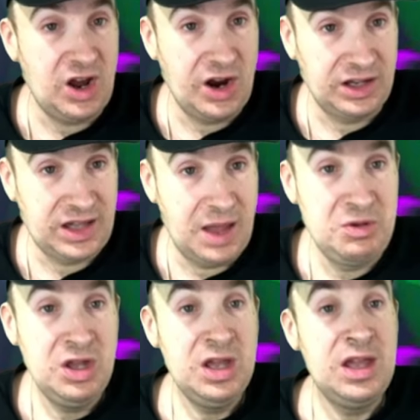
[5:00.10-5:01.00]
archetype,
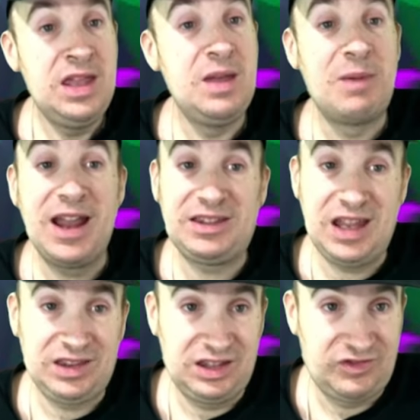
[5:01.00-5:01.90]
you might
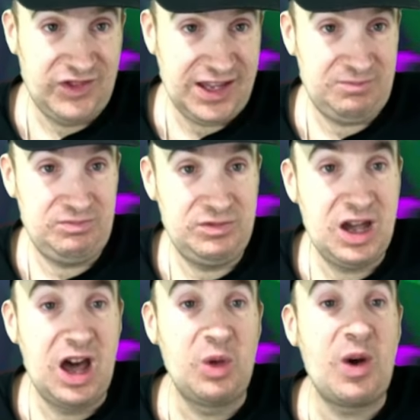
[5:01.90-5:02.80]
take this feat.
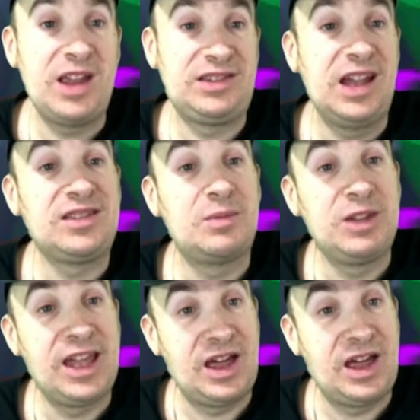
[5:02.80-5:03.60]
Otherwise, take something